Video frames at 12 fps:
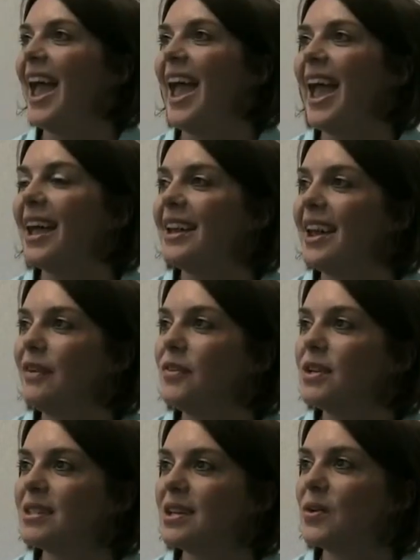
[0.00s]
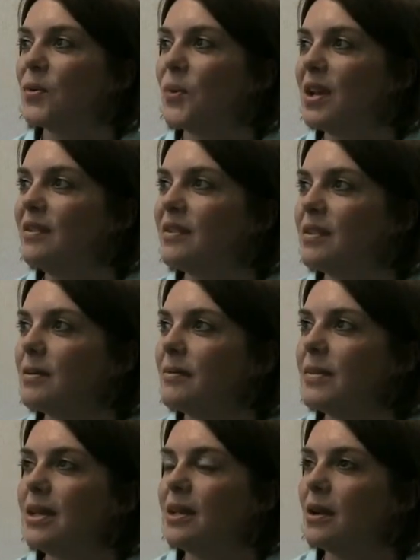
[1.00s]
And every single one of
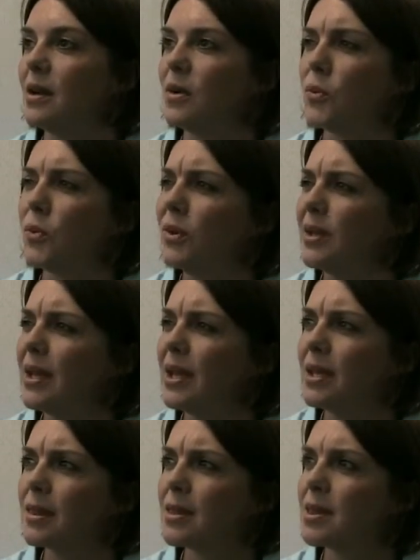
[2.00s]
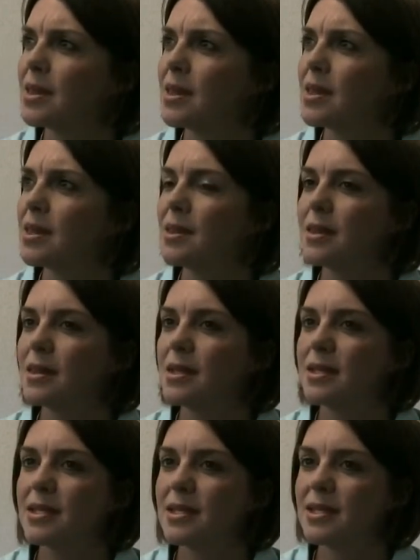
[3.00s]
them, we're like, the
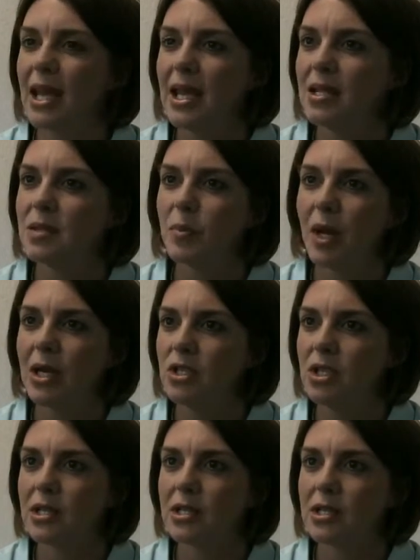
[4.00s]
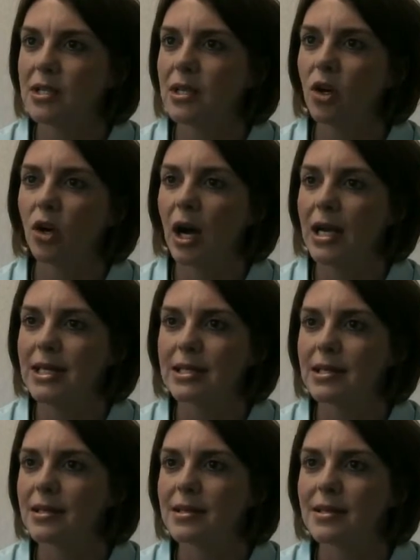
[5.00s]
state's budget is in
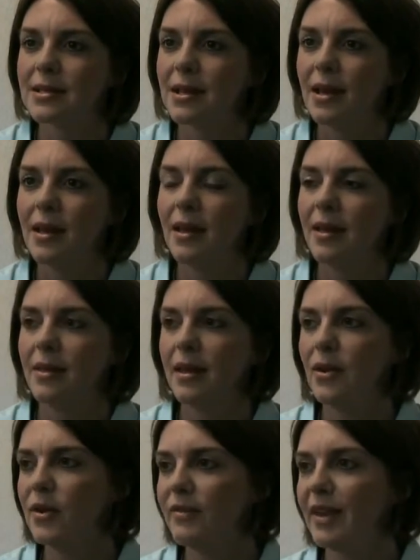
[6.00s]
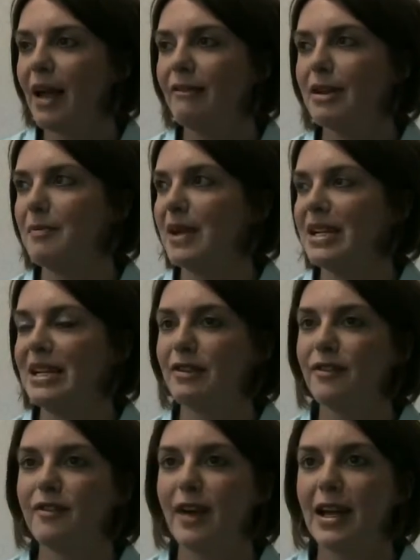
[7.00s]
crisis. They don't even have enough money to
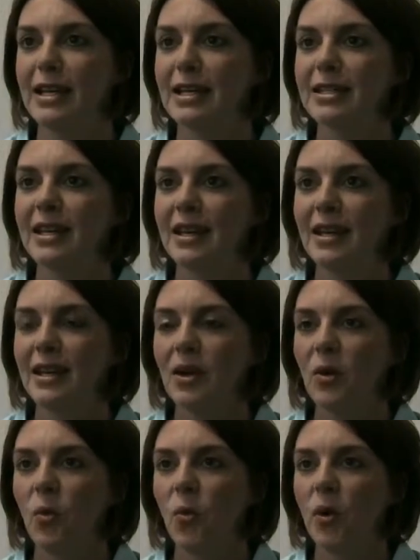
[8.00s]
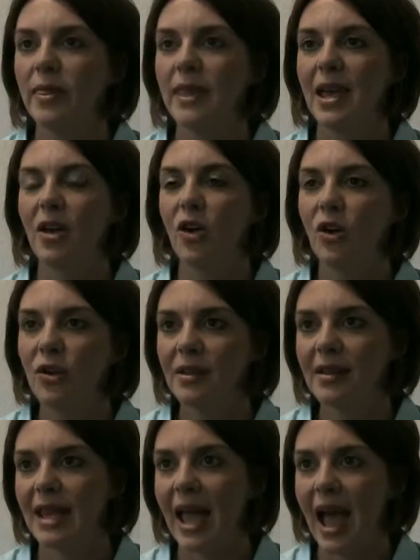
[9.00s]
fund what they
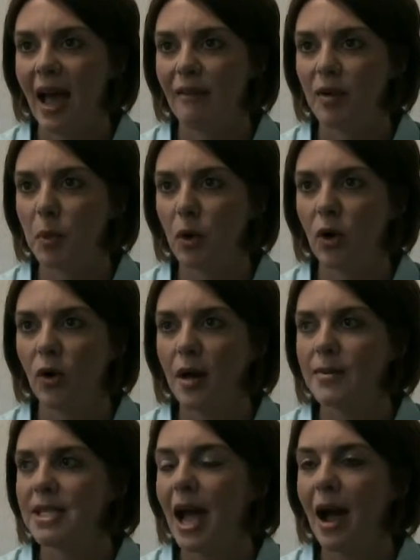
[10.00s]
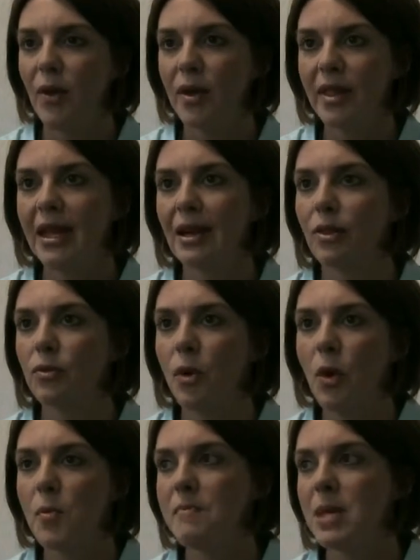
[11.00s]
currently have in programs. How are they going to
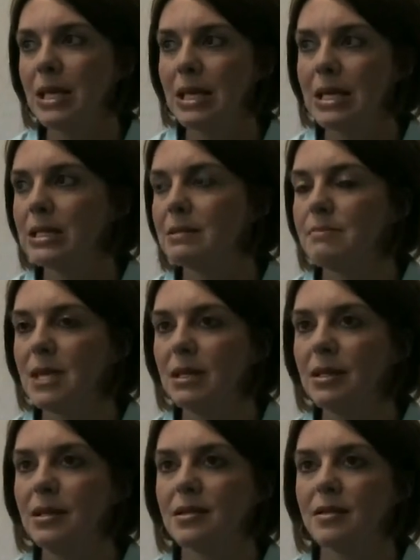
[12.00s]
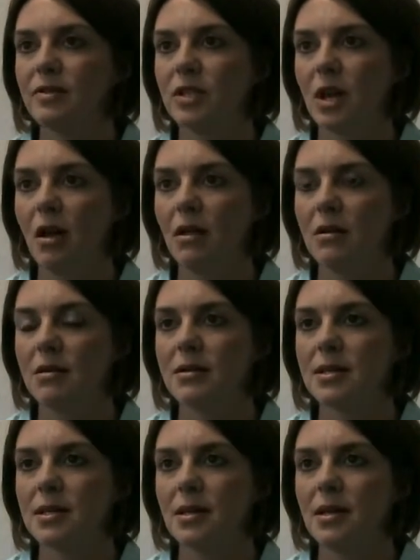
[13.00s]
throw millions and millions of dollars